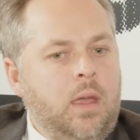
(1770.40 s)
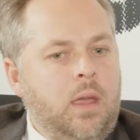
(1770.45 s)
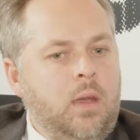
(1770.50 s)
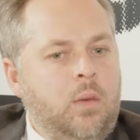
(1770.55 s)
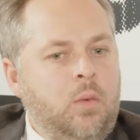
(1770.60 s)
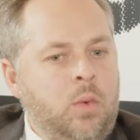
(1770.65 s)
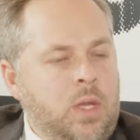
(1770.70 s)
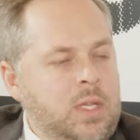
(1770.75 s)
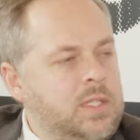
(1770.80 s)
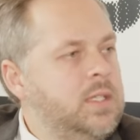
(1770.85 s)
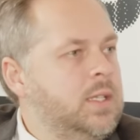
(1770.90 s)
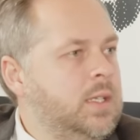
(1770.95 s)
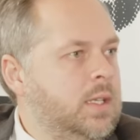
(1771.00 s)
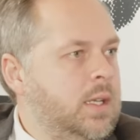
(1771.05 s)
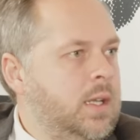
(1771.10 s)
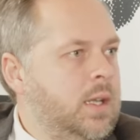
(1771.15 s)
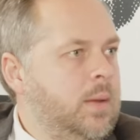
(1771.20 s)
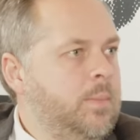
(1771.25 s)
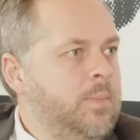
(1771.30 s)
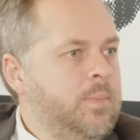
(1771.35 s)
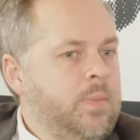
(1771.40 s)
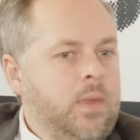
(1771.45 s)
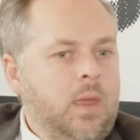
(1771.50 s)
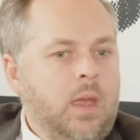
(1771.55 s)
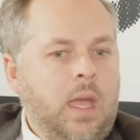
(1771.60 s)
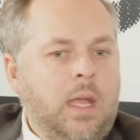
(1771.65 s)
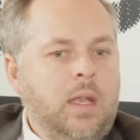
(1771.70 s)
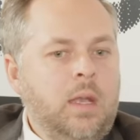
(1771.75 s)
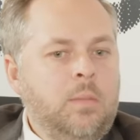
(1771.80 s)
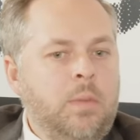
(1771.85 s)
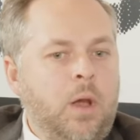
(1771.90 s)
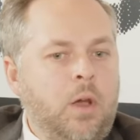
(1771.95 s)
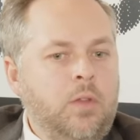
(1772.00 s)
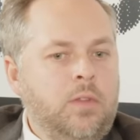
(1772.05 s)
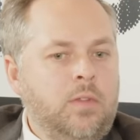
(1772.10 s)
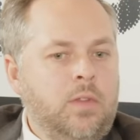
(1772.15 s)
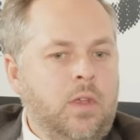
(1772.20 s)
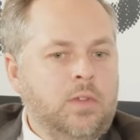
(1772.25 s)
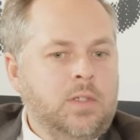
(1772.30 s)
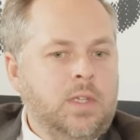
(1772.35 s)
recently. And in both
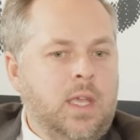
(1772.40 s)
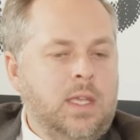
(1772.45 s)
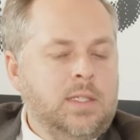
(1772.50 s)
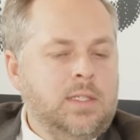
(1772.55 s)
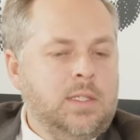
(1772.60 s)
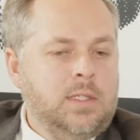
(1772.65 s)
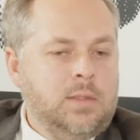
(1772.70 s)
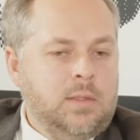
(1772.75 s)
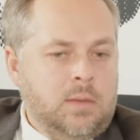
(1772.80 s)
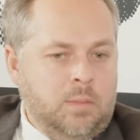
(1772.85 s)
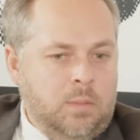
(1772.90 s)
of those cases,